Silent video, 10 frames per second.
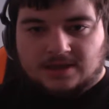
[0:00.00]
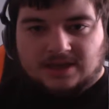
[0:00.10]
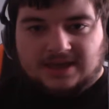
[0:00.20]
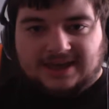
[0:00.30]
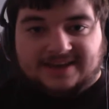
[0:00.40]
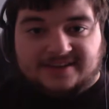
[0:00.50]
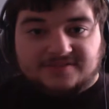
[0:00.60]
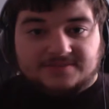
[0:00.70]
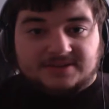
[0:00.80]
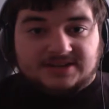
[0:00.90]
Hey
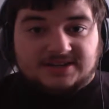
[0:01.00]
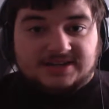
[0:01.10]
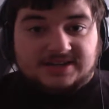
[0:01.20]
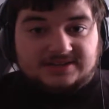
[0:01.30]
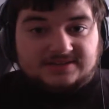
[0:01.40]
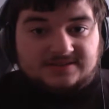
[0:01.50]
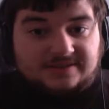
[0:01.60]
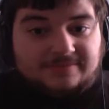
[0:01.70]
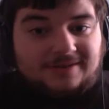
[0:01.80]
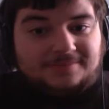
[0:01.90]
everybody, it's Liam
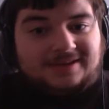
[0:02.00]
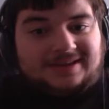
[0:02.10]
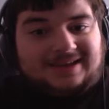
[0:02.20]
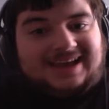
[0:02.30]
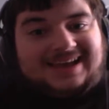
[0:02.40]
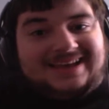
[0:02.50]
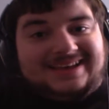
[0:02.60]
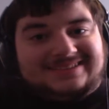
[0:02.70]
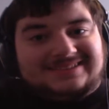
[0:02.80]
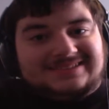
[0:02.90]
Piper here,
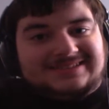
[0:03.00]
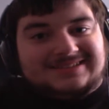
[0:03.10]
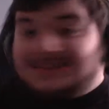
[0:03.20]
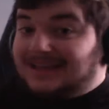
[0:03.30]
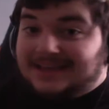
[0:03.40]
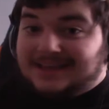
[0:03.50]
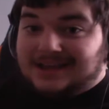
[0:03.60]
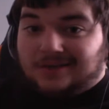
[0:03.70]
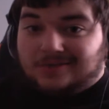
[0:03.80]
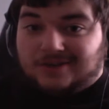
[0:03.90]
and today
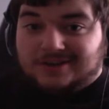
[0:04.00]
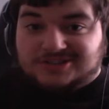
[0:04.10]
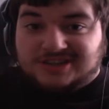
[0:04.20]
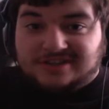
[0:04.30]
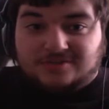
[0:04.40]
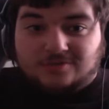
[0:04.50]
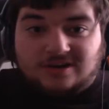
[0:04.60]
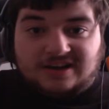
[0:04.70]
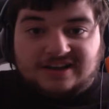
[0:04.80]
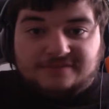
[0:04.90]
I thought I'd share with you what
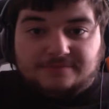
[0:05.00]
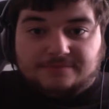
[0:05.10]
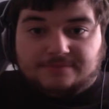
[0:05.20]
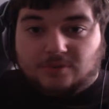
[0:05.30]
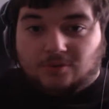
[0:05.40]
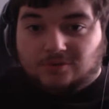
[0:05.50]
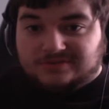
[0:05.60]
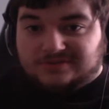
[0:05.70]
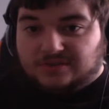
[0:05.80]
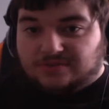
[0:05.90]
I've
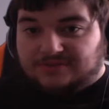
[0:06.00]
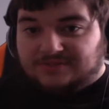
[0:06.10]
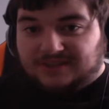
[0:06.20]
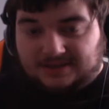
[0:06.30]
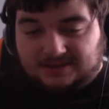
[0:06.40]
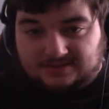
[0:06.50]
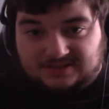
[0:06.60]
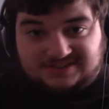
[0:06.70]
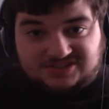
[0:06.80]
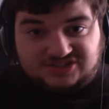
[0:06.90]
bought thrifting
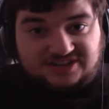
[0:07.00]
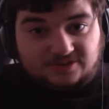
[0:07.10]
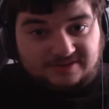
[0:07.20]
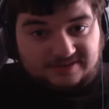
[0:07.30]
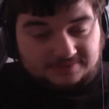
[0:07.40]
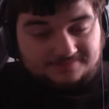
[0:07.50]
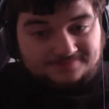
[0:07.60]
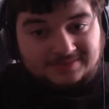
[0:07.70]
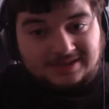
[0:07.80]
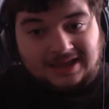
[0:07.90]
this January.
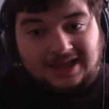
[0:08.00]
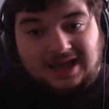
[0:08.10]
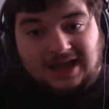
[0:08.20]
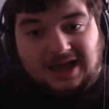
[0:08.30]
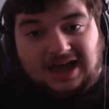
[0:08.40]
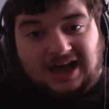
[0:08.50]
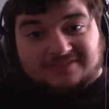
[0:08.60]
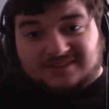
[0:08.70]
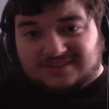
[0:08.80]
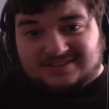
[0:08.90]
I've
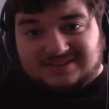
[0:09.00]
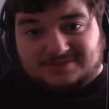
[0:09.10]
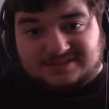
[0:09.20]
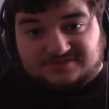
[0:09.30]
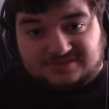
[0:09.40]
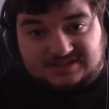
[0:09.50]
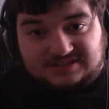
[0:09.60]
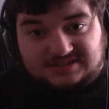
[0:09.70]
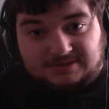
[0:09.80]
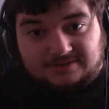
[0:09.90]
done things a little bit different
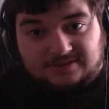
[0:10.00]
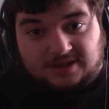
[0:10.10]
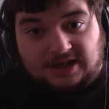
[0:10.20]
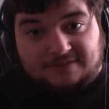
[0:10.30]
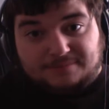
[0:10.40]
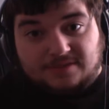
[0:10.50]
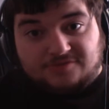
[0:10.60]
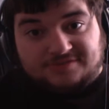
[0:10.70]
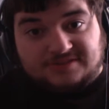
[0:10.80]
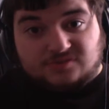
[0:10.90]
this month. I've been
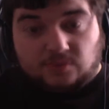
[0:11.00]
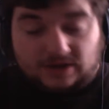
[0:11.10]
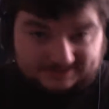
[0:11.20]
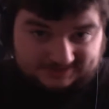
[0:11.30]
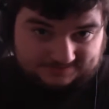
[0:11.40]
thrifting twice.